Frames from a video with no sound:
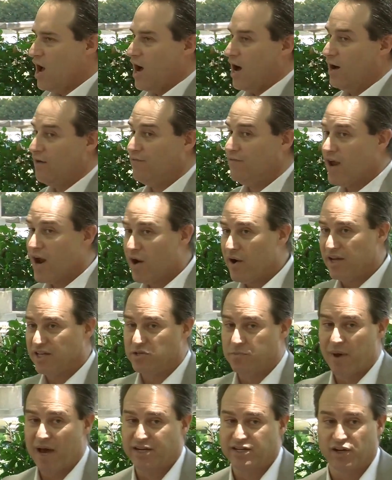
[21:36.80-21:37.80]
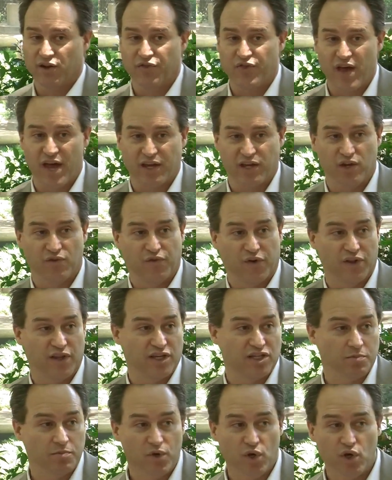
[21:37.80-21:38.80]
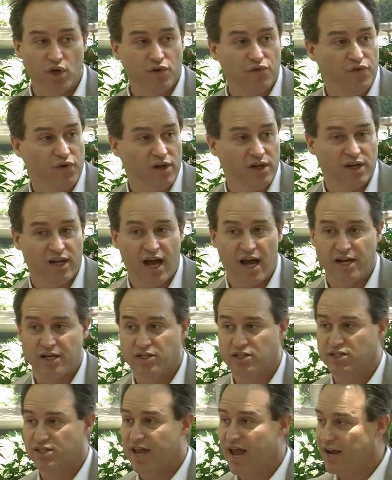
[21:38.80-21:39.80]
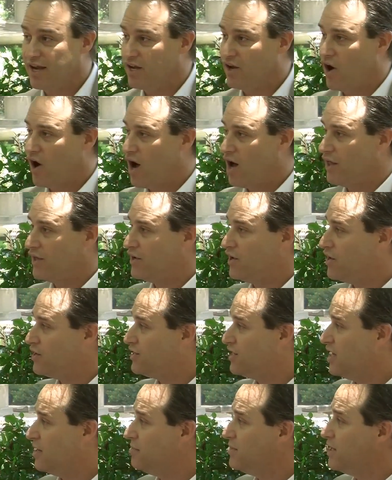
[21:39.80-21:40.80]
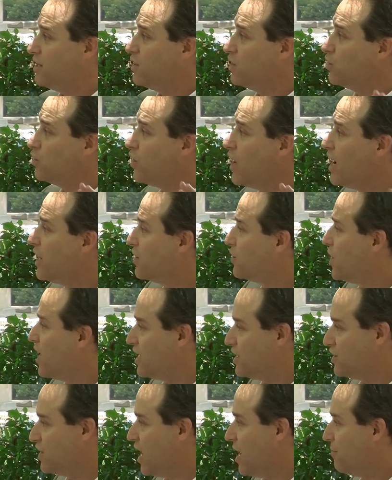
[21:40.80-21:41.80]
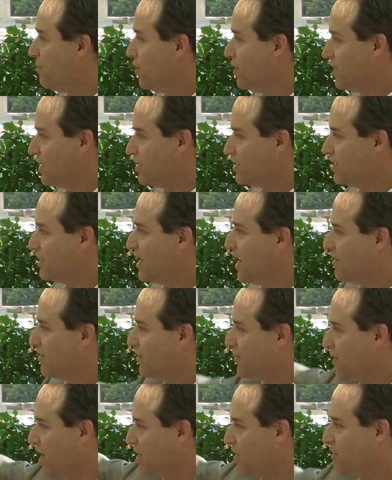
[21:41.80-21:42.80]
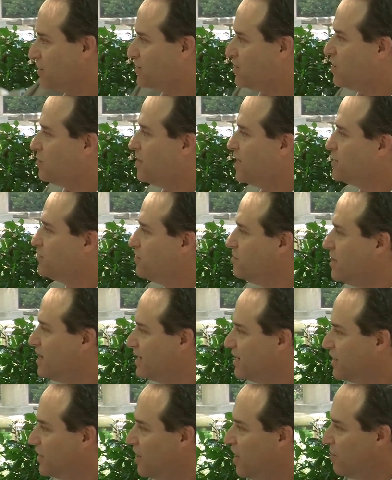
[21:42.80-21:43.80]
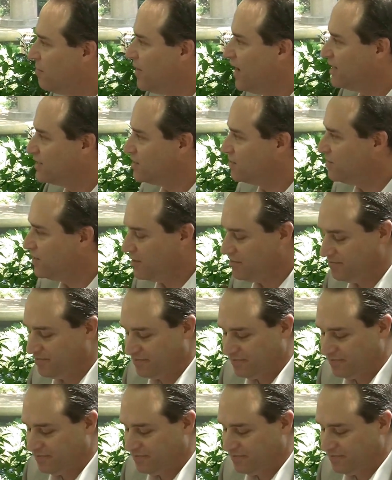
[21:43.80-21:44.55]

A very special thank you for this beautiful lunch. Sandy Hall and her team did a great, great job putting it together. Thank you so much for making it all possible.